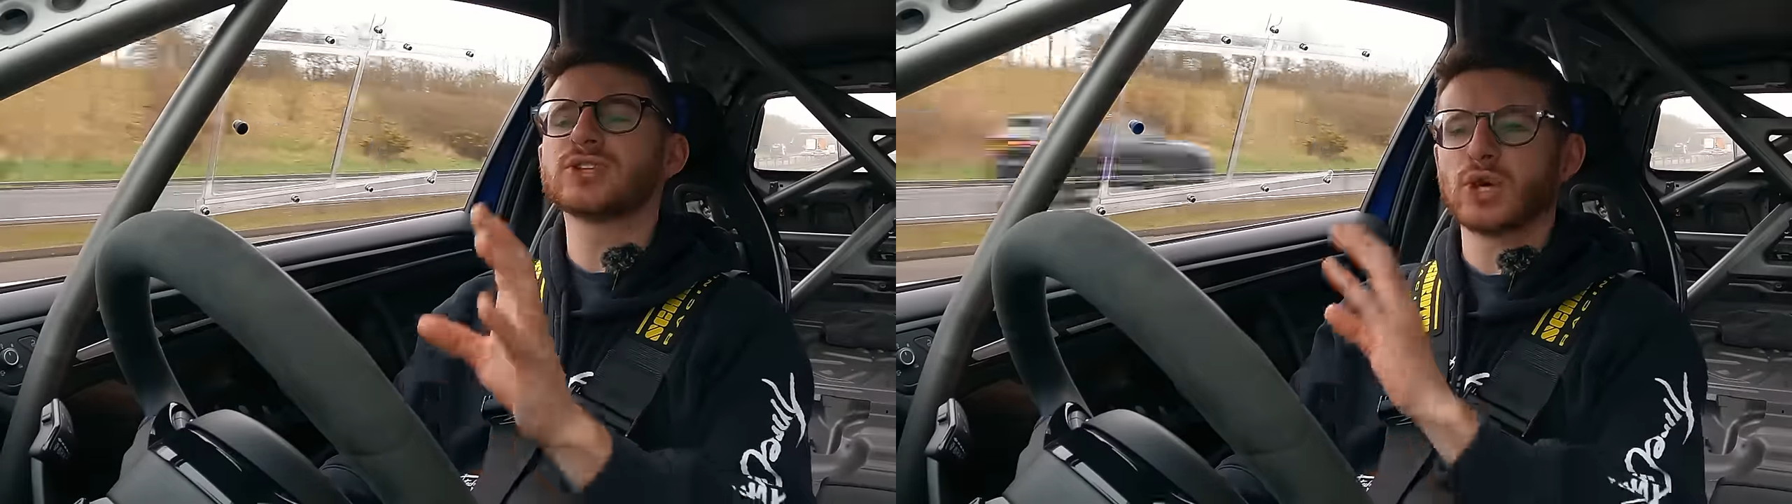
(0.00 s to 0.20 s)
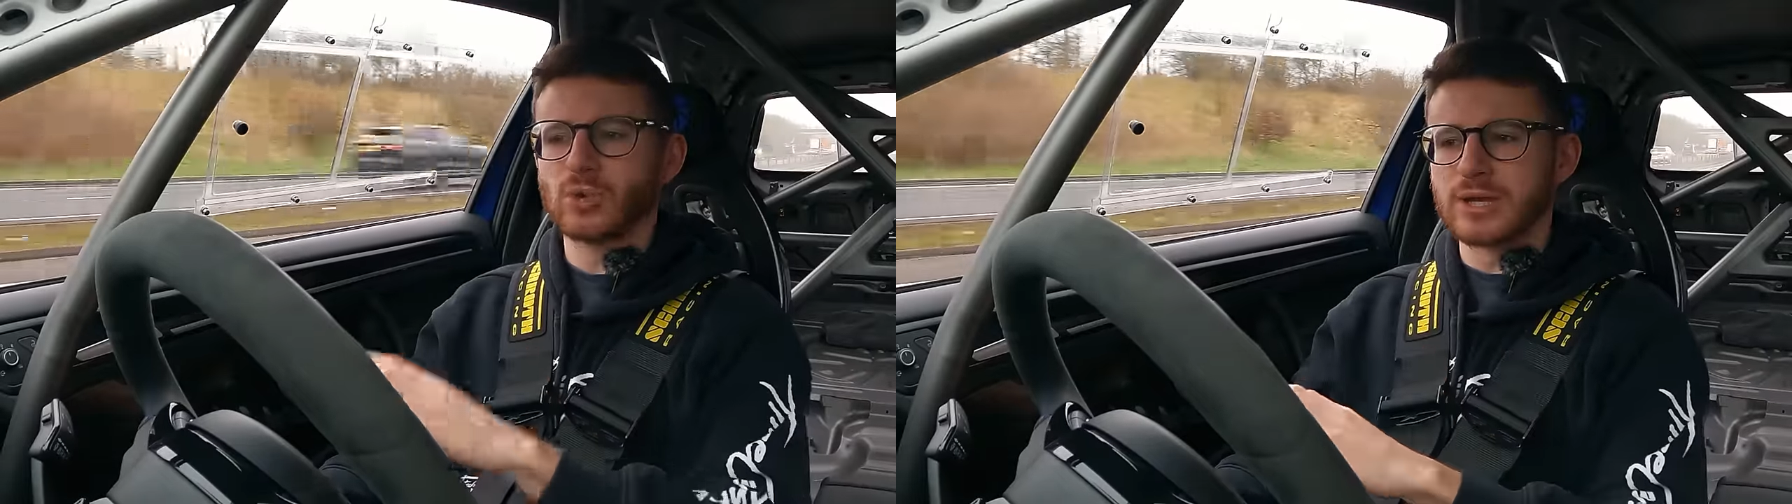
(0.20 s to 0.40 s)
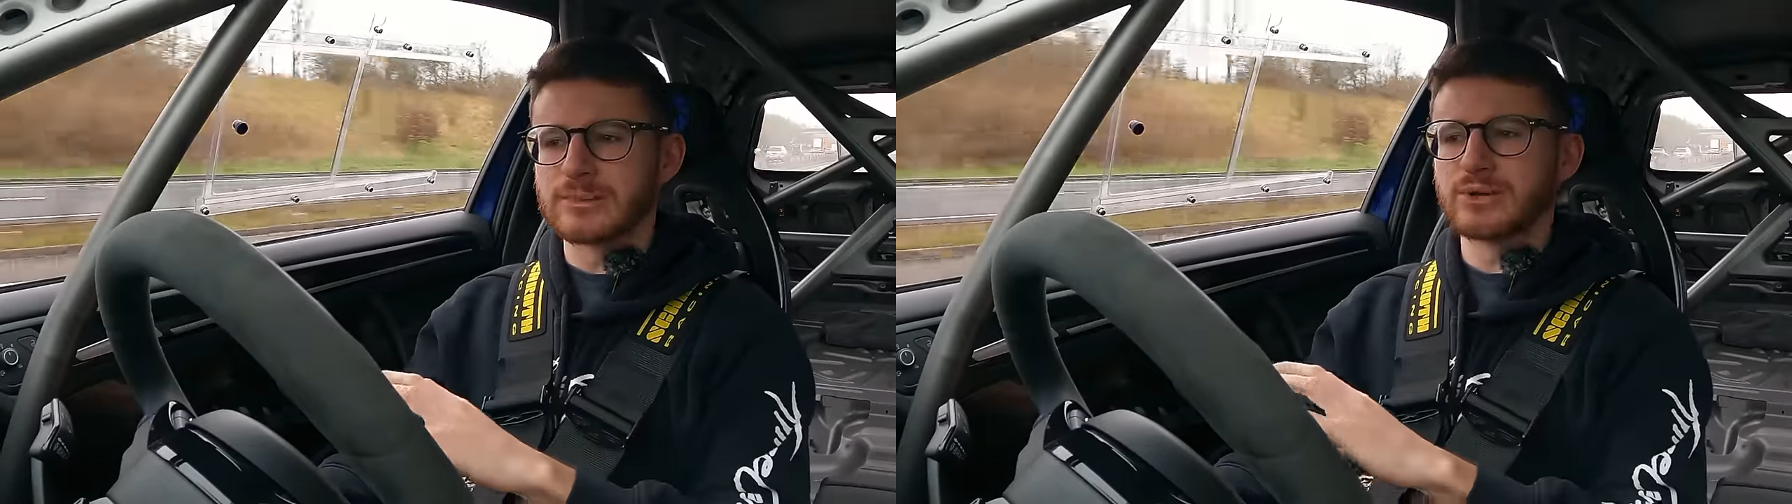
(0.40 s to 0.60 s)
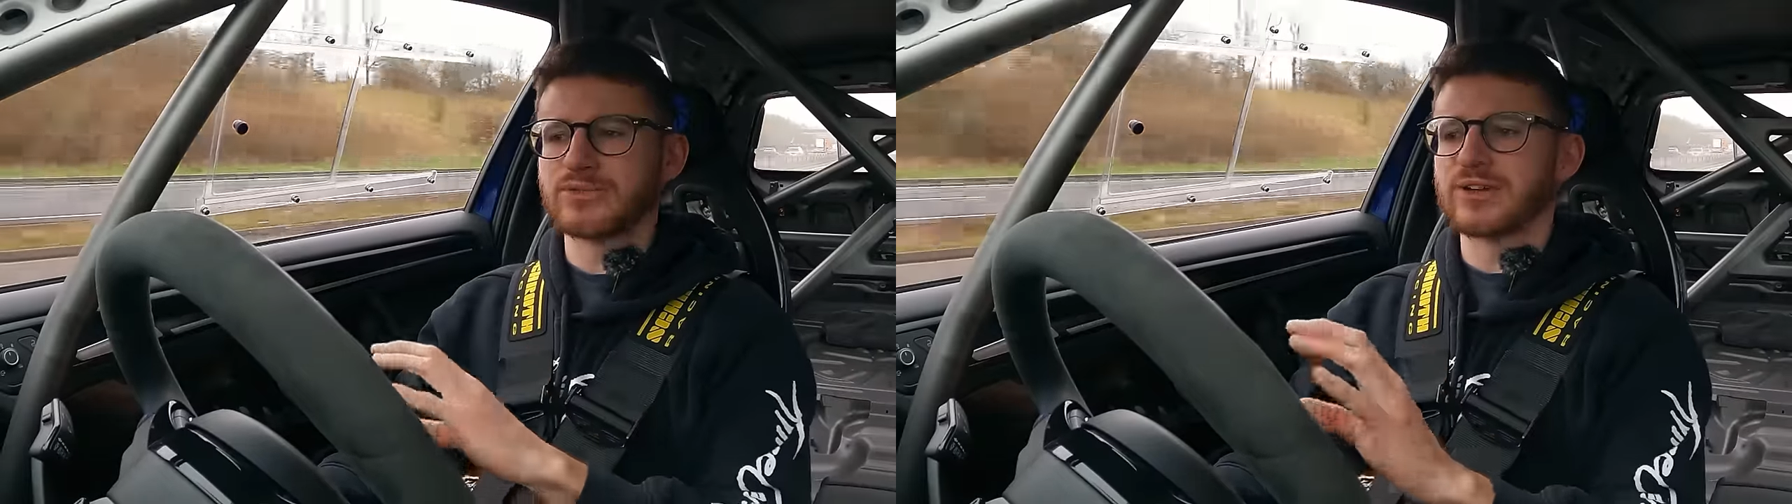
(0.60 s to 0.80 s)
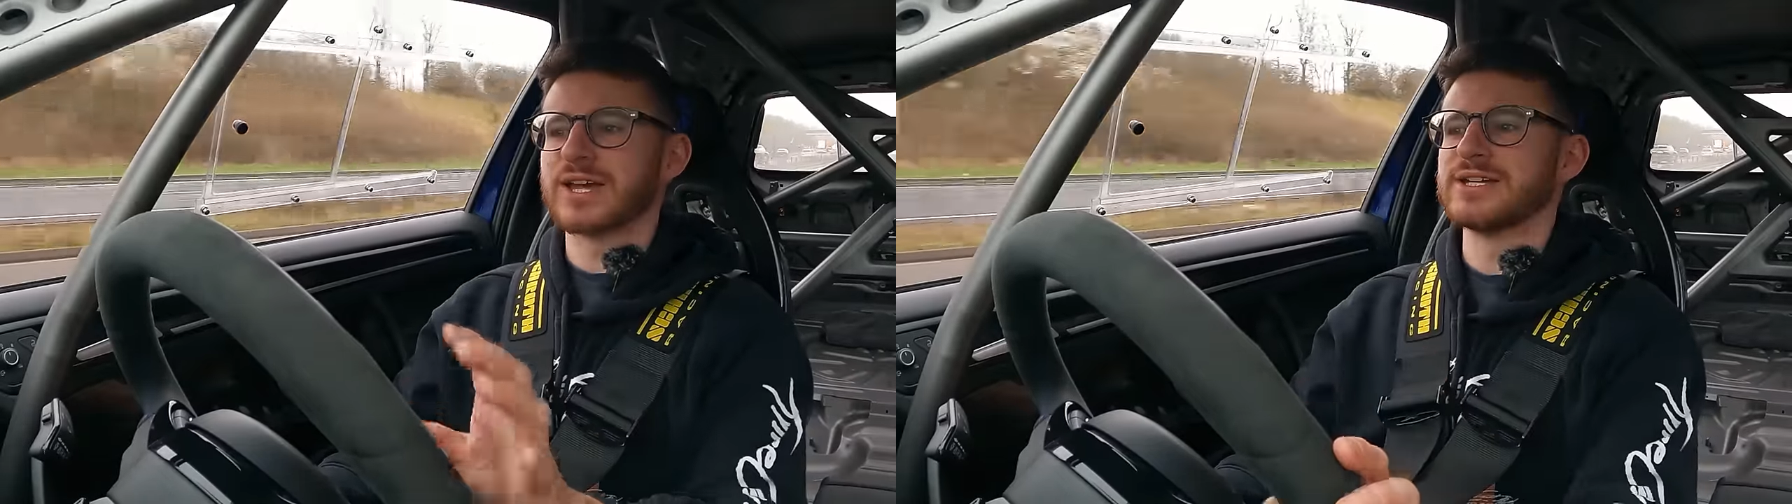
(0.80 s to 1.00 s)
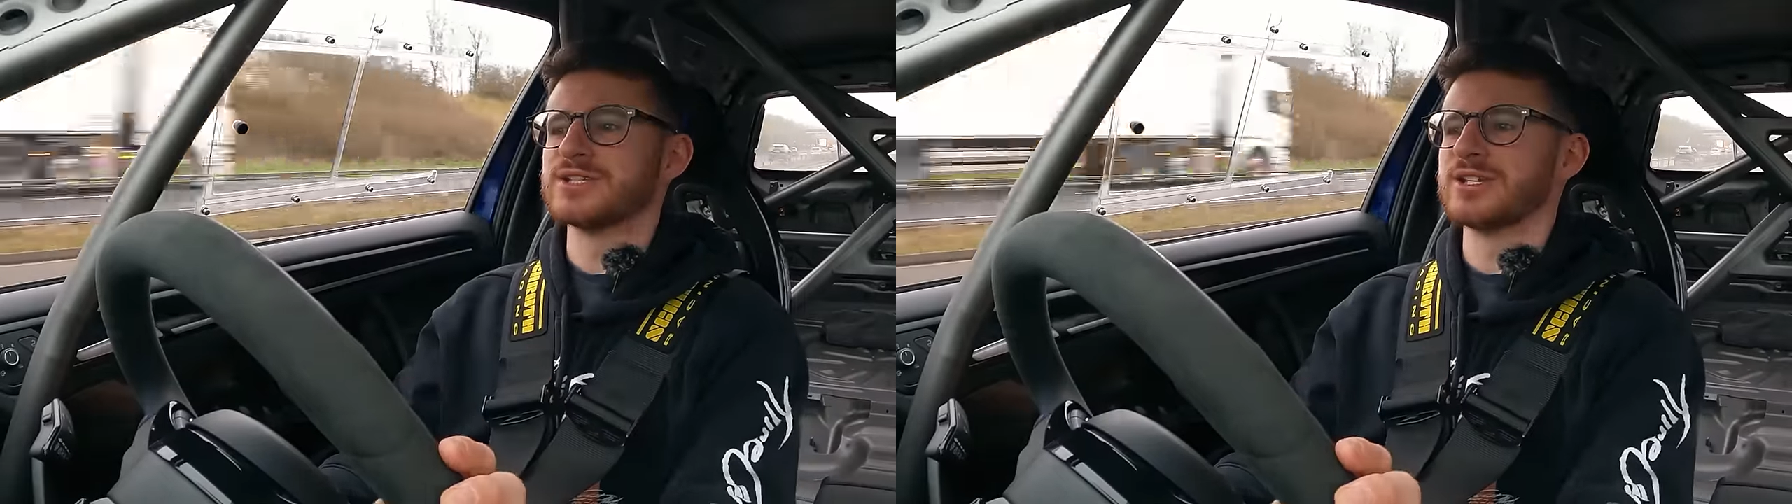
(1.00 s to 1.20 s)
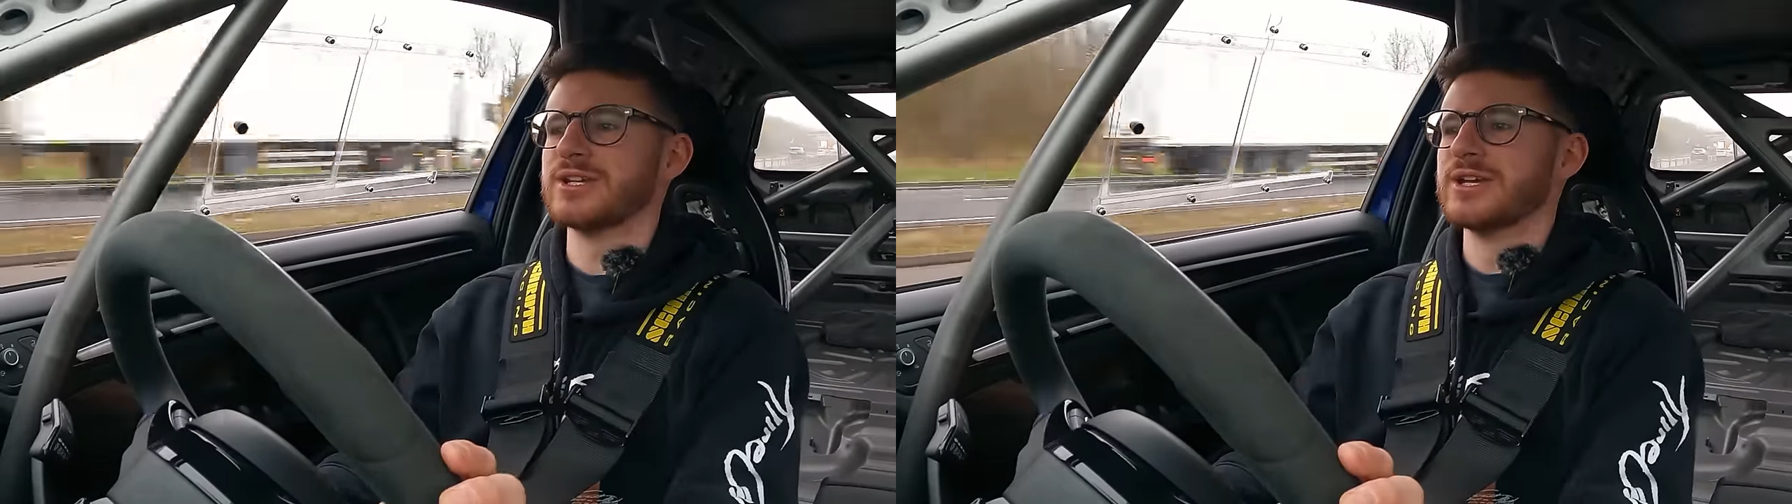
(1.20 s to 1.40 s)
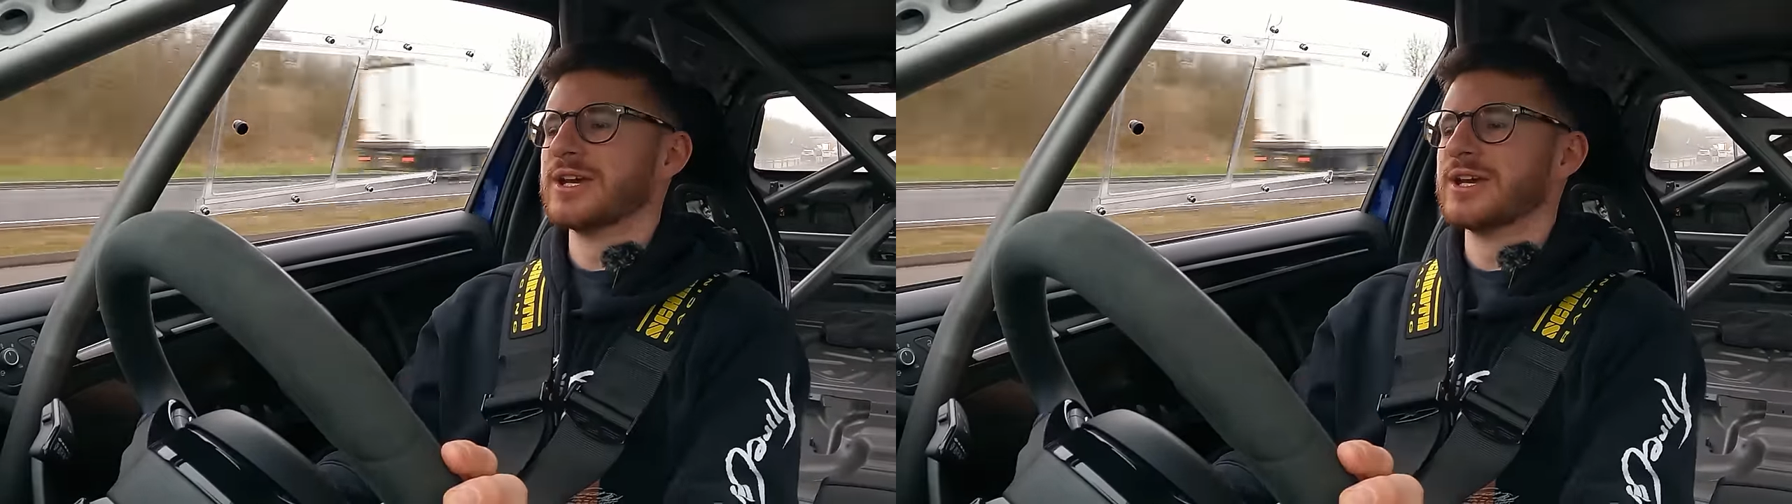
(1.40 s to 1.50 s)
a cooling modification,